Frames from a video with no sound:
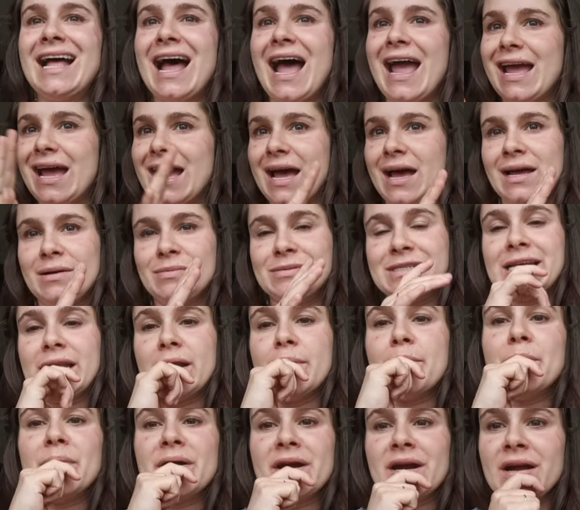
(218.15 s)
I was at
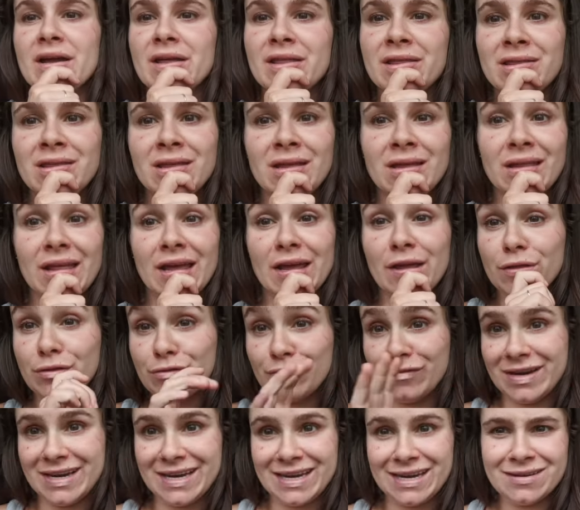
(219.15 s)
a birth like
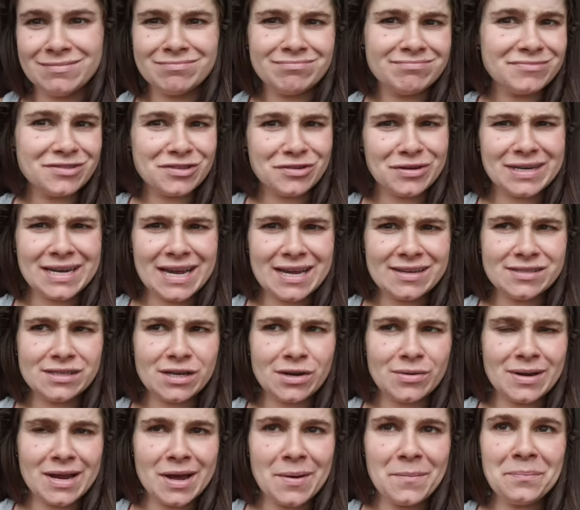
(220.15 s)
three days
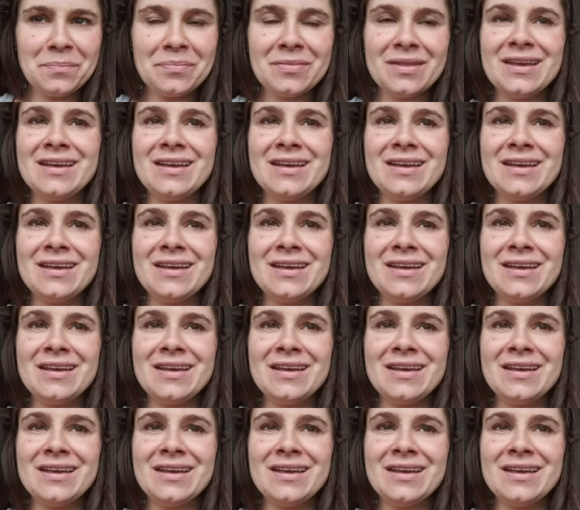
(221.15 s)
ago now.